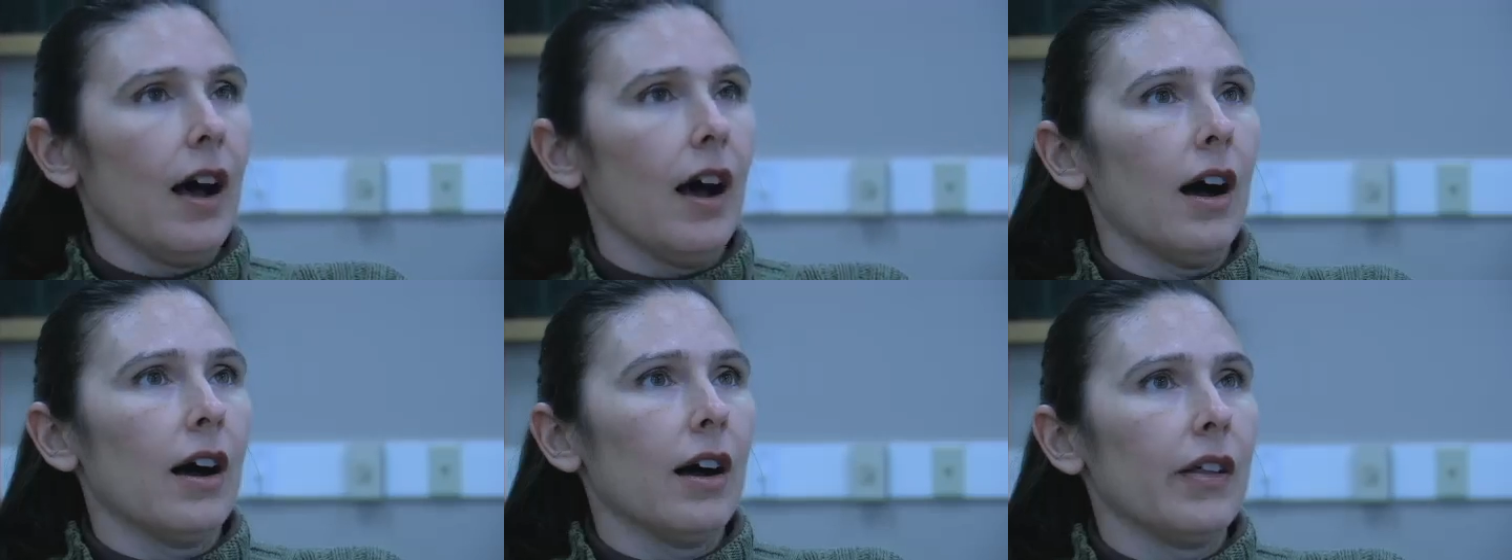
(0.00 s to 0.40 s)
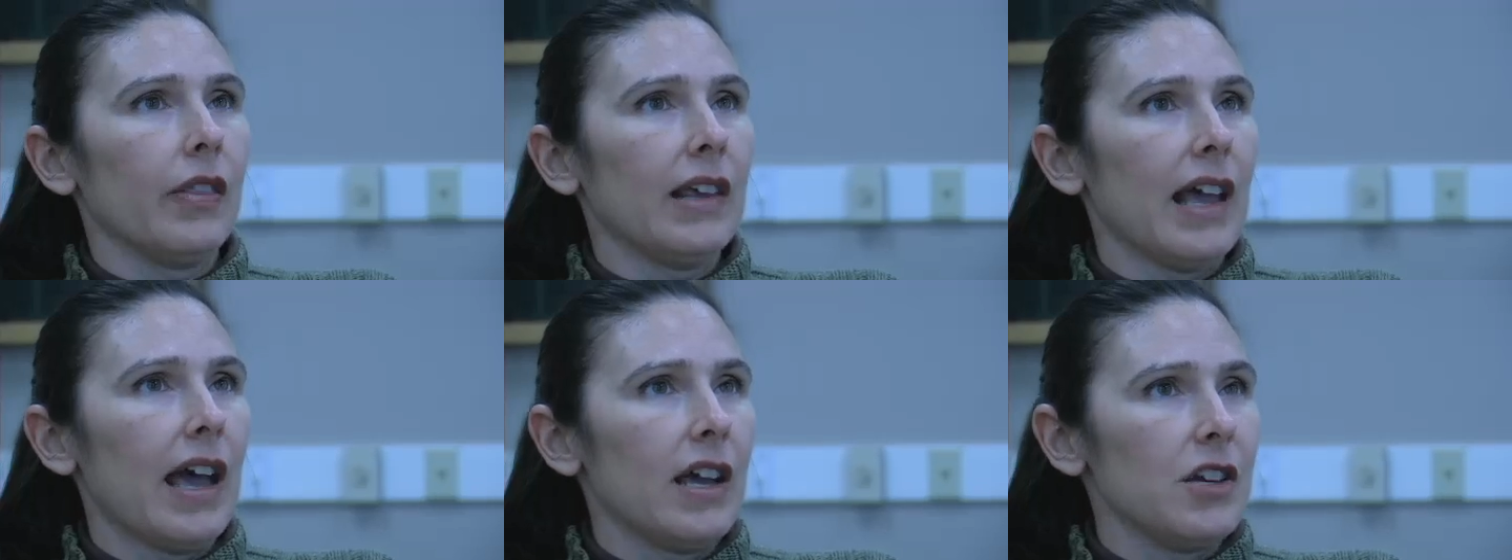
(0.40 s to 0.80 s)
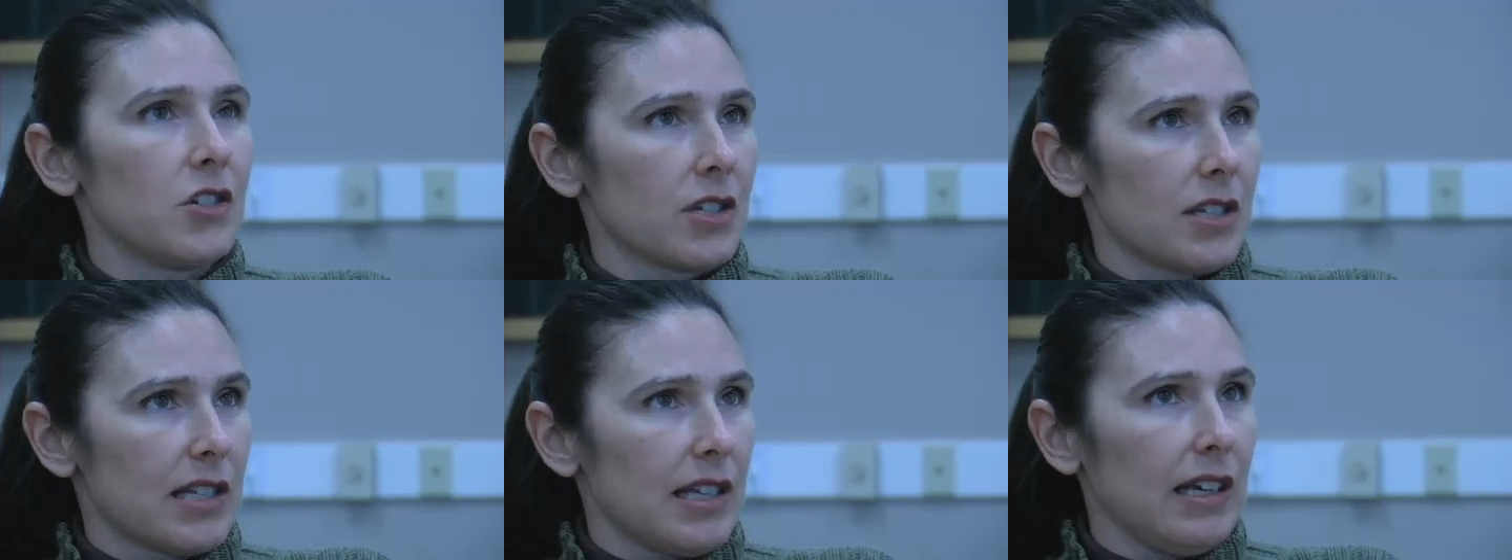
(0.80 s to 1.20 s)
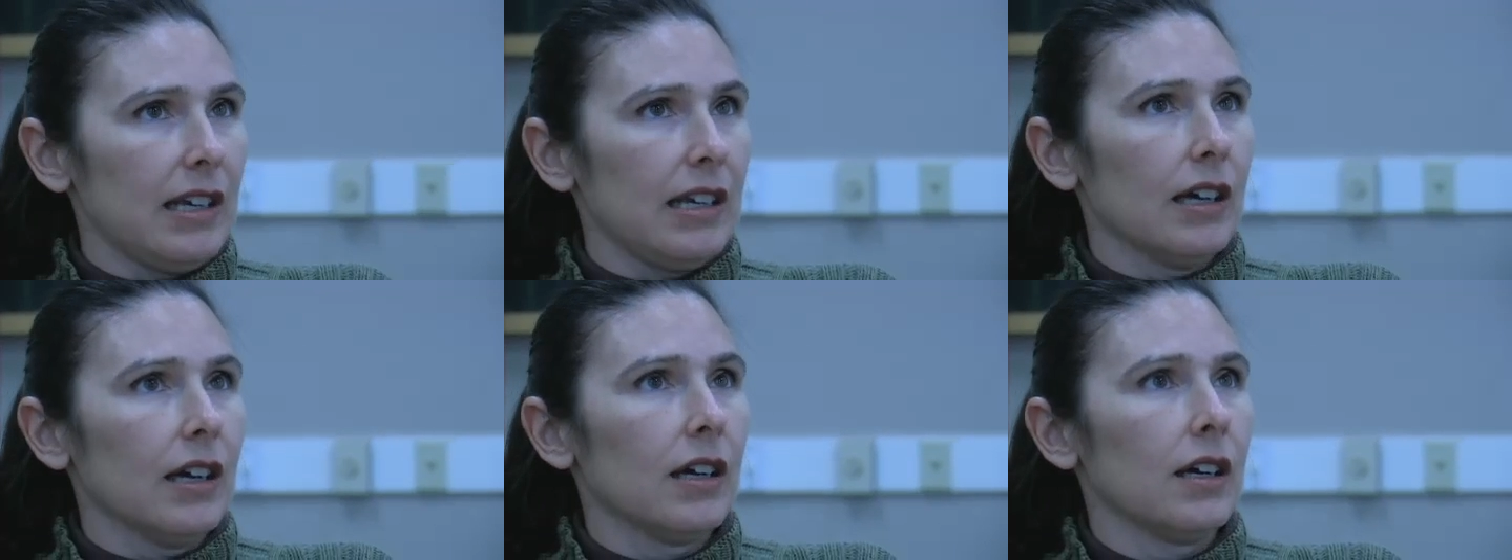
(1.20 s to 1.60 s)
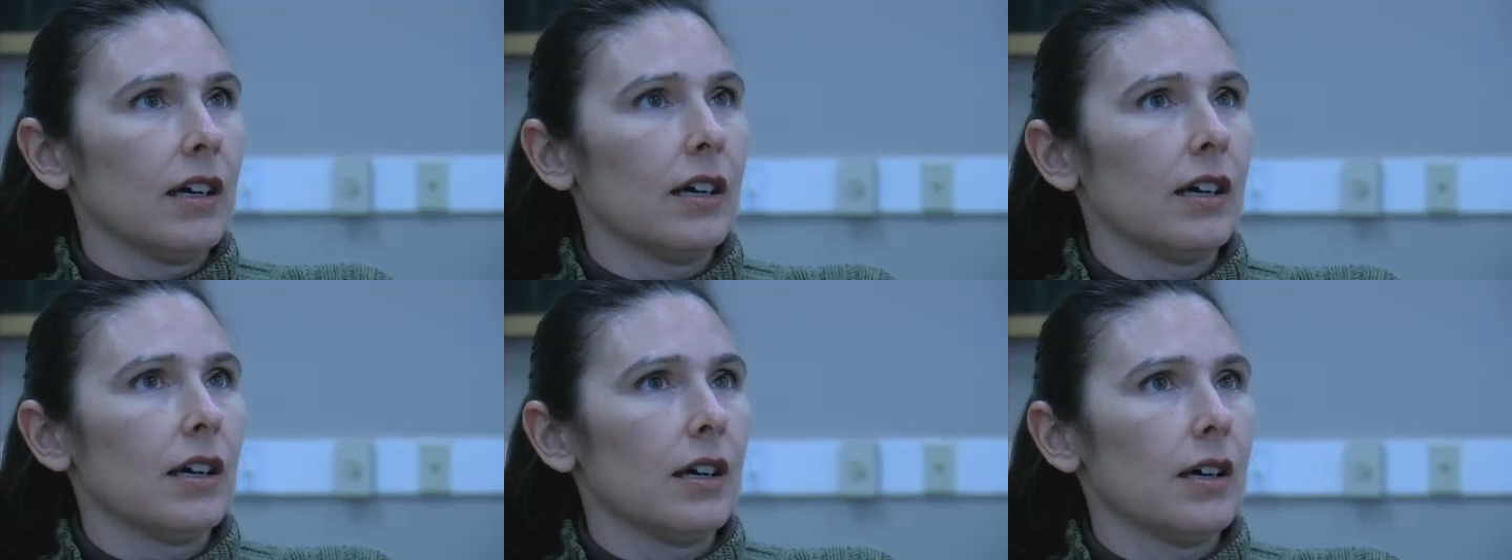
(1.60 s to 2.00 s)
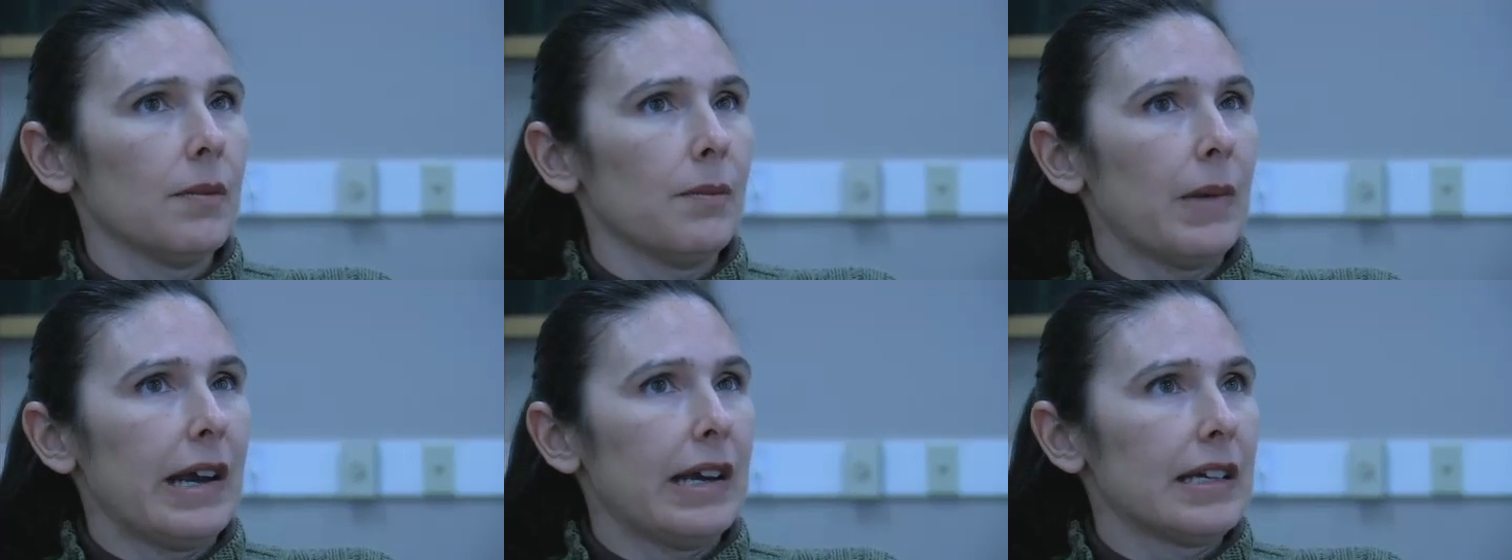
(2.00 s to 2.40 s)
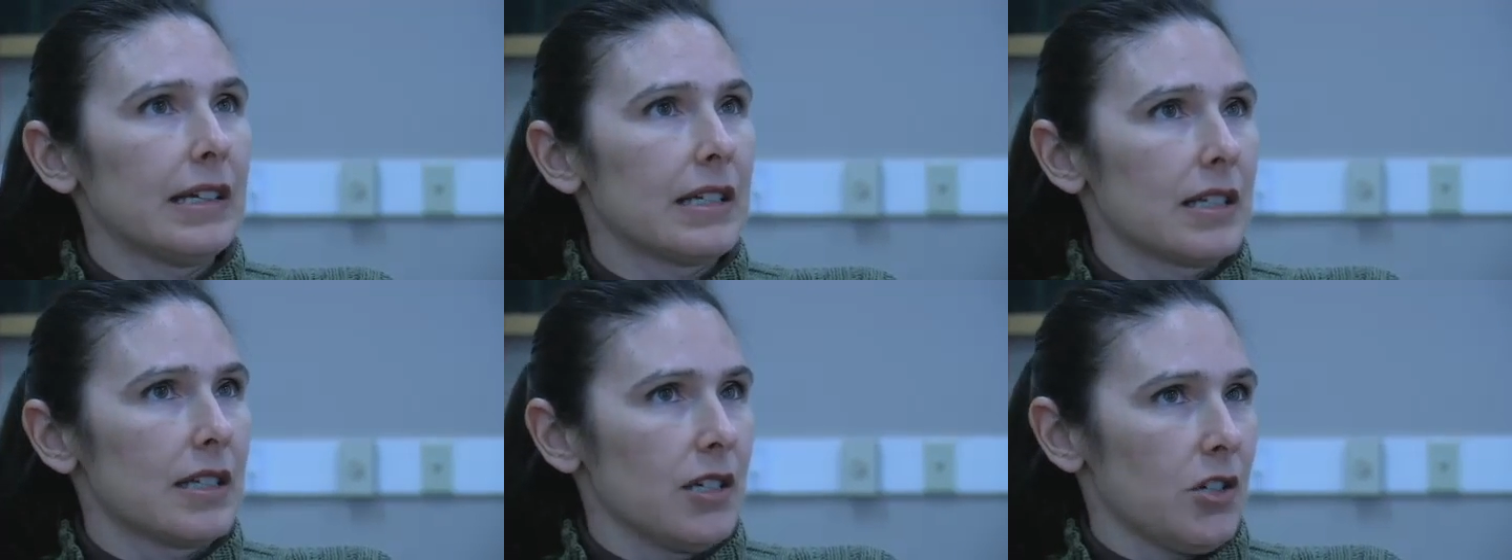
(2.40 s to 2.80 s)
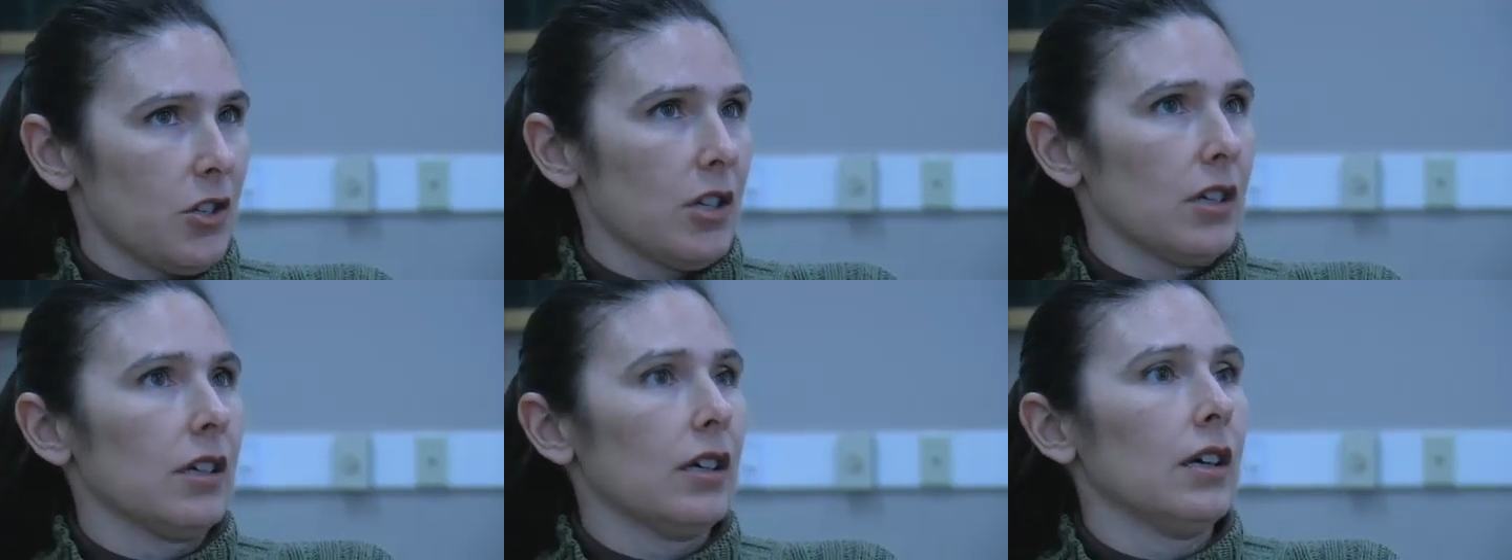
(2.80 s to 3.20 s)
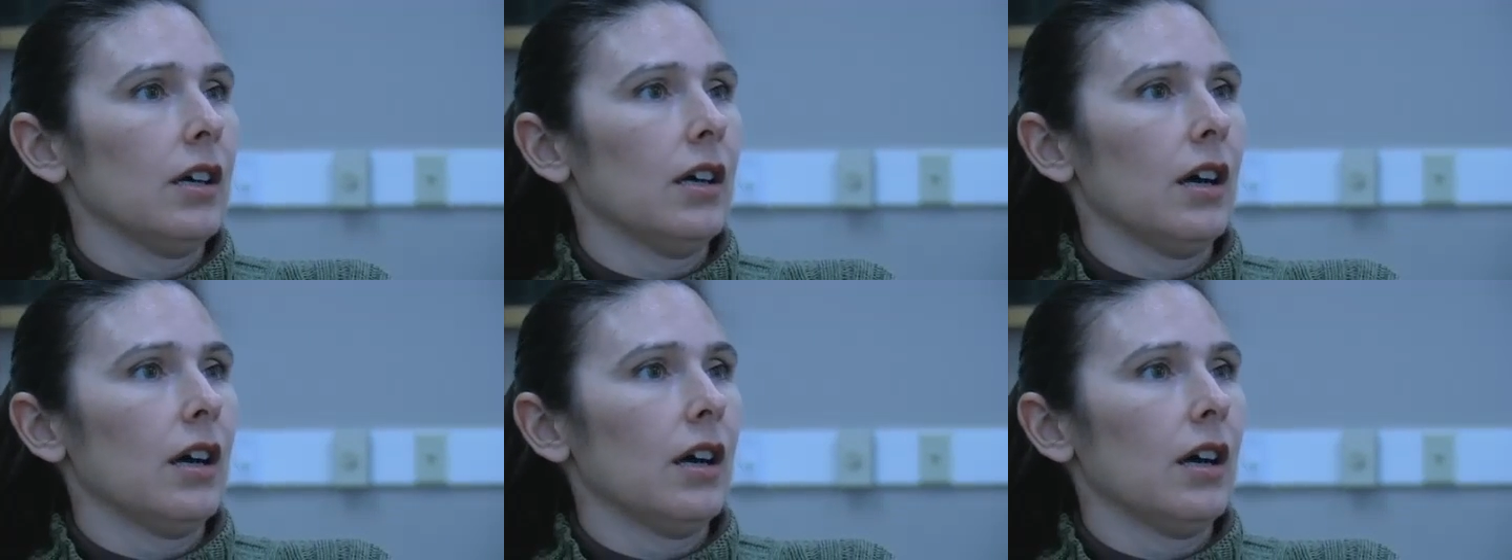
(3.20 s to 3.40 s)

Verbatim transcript: Uh, the agency made a decision